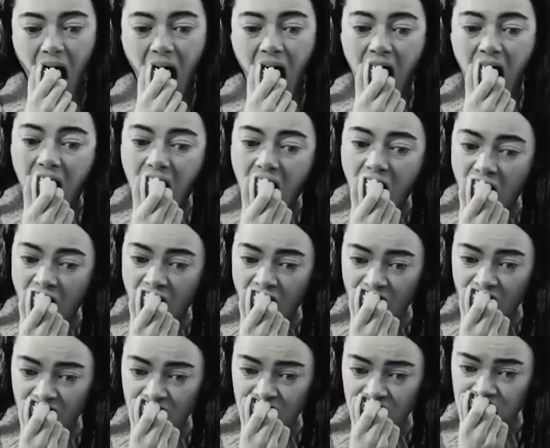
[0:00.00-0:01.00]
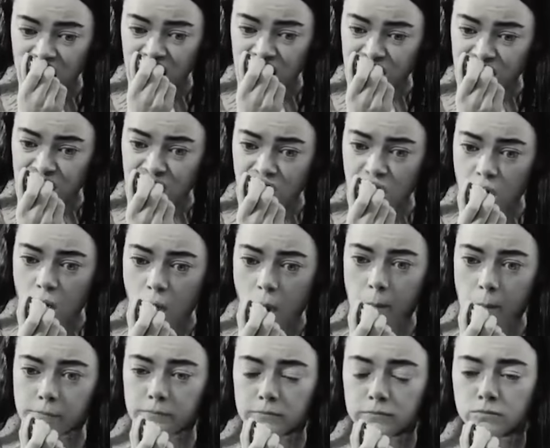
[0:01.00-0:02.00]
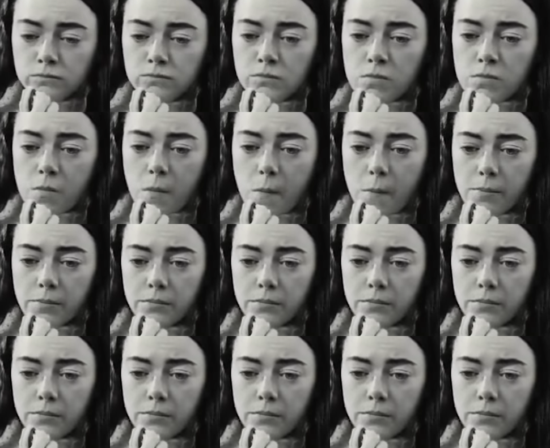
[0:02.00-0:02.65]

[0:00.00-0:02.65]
created Bella, a full brown body